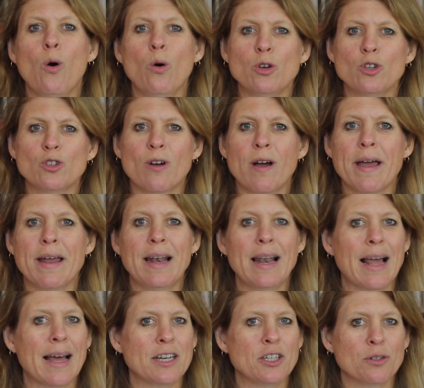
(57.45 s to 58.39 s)
or try
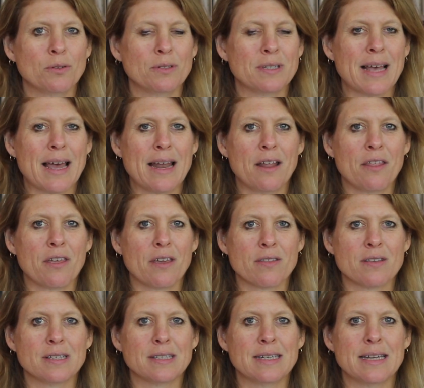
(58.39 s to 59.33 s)
and latch onto
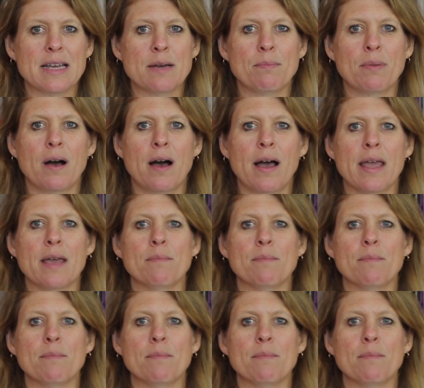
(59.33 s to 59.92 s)
anything that's nearby.